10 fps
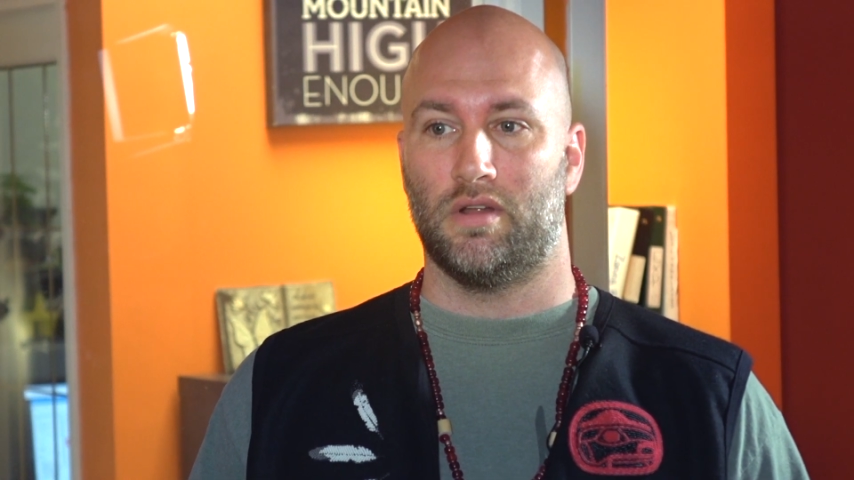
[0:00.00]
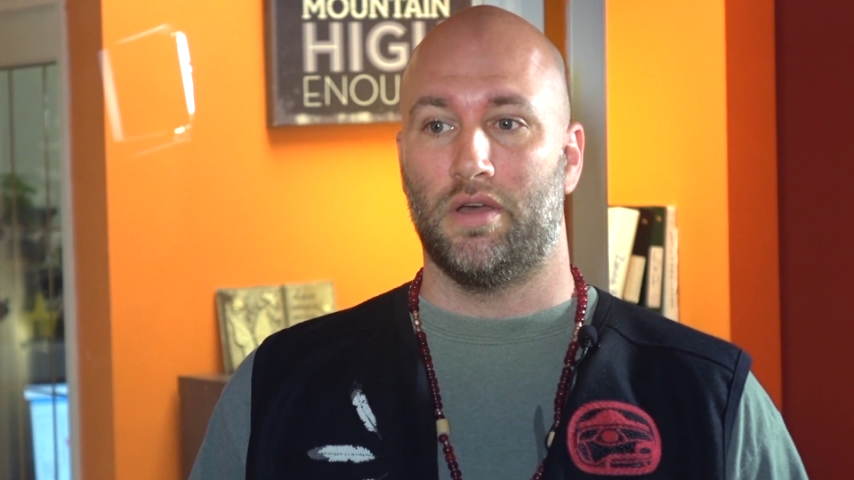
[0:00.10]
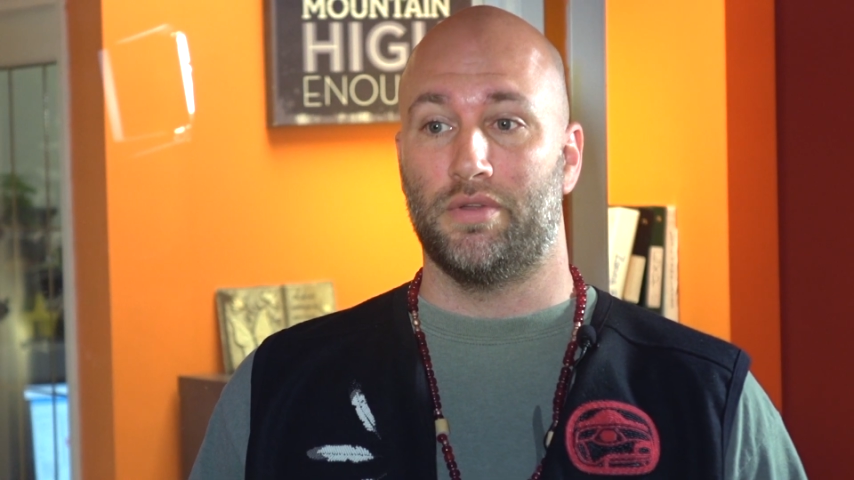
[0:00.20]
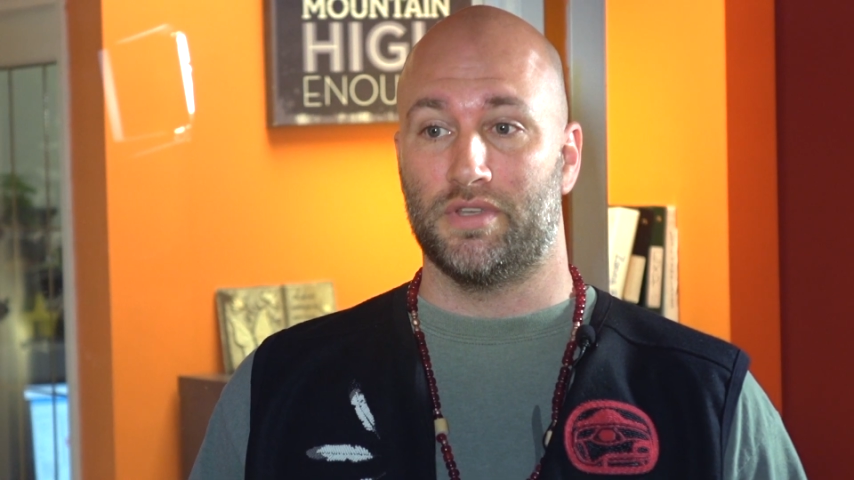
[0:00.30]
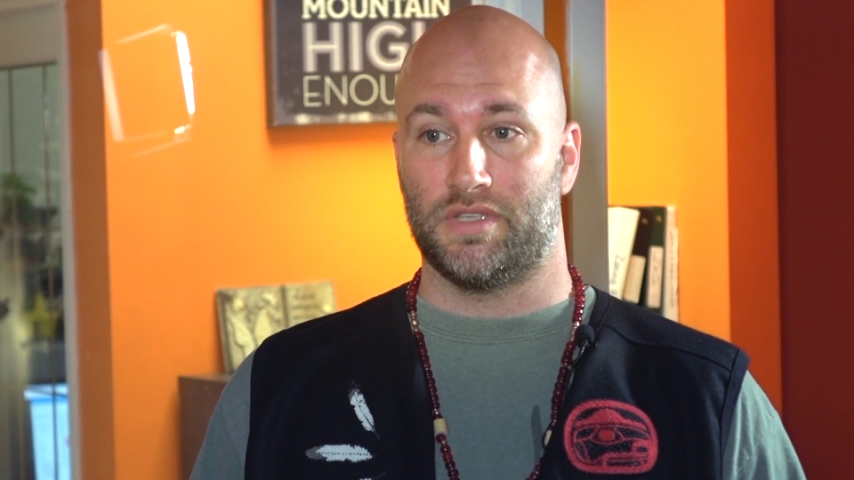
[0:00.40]

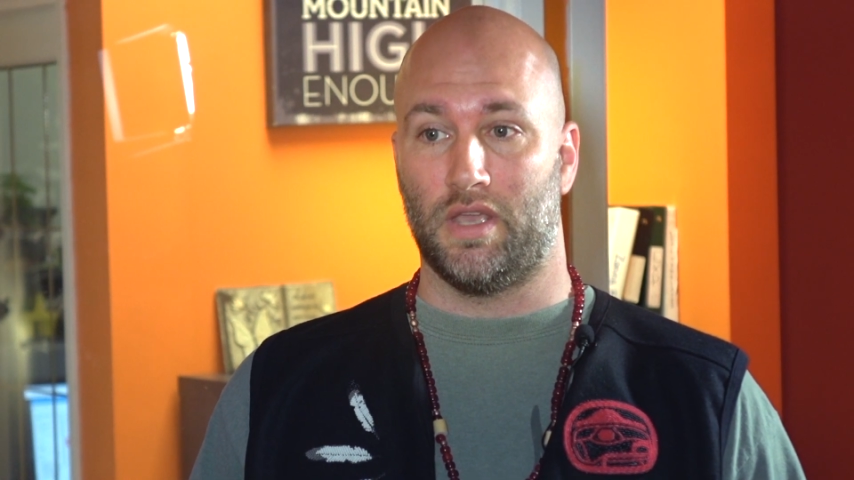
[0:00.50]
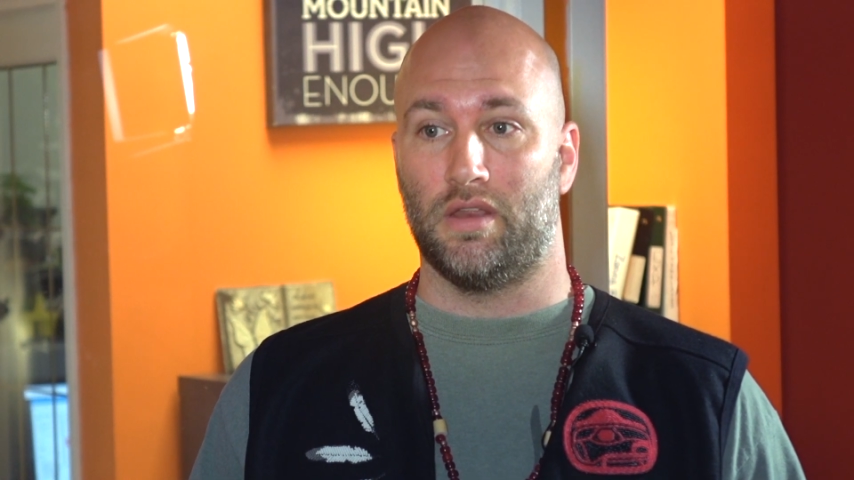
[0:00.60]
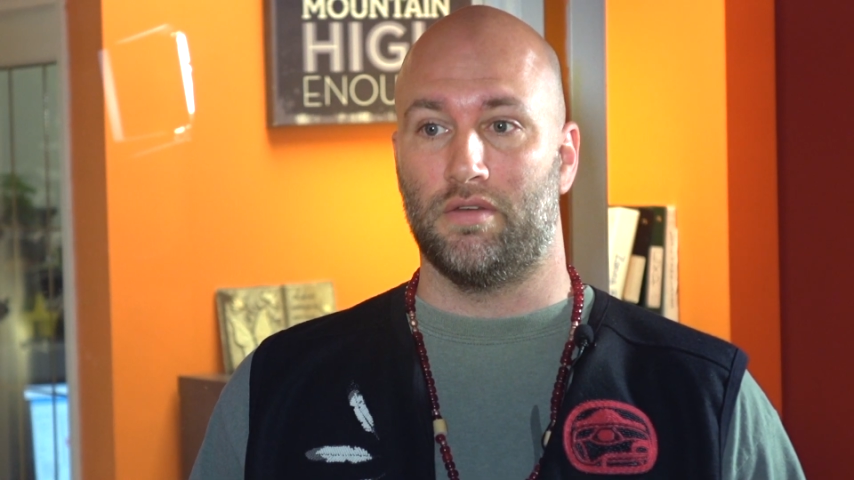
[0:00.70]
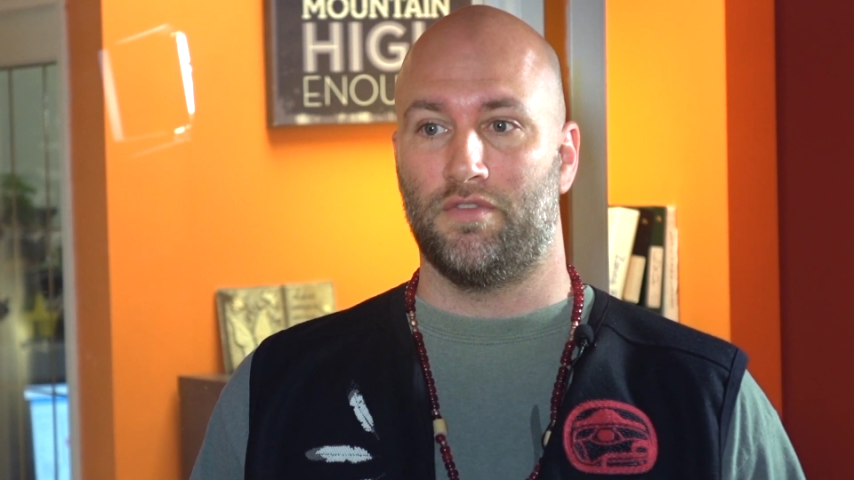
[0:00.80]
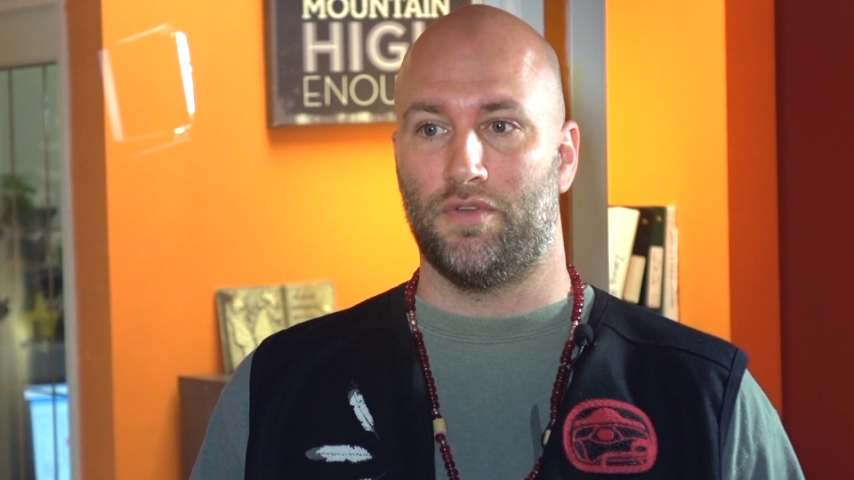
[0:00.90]
on their
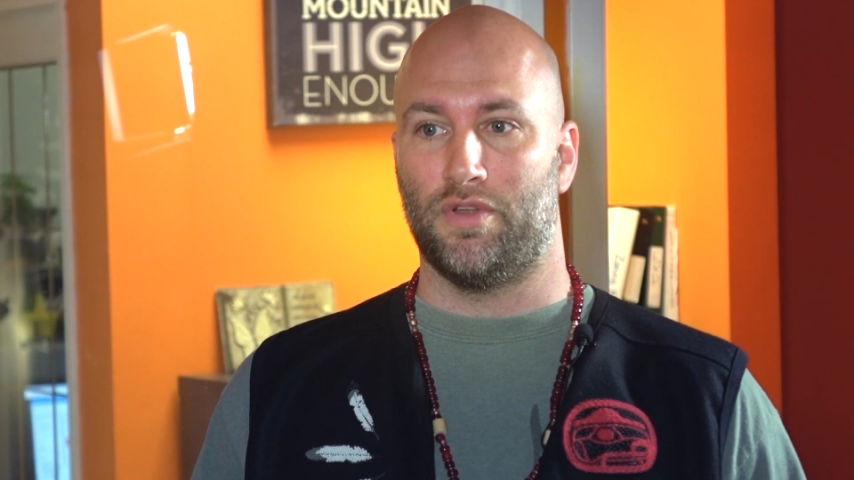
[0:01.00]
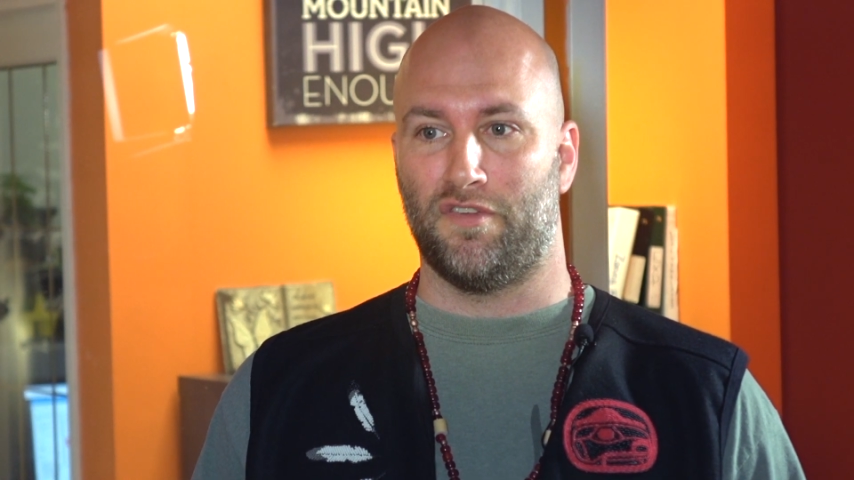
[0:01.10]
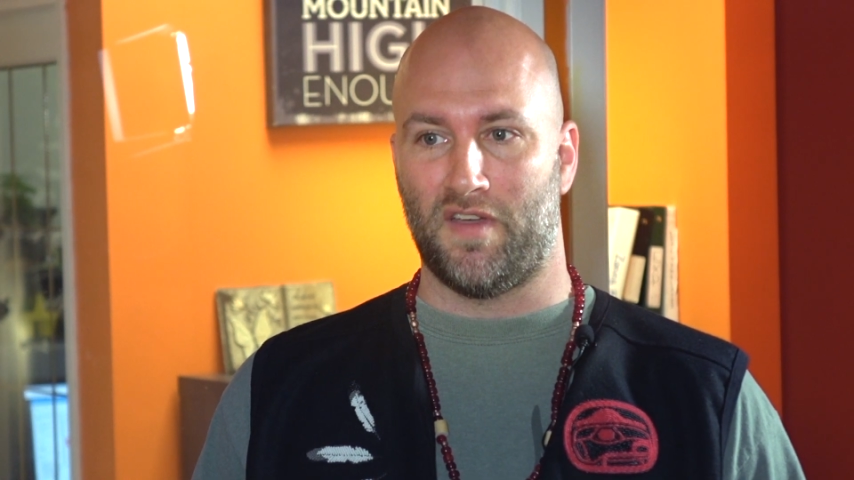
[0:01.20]
skin for their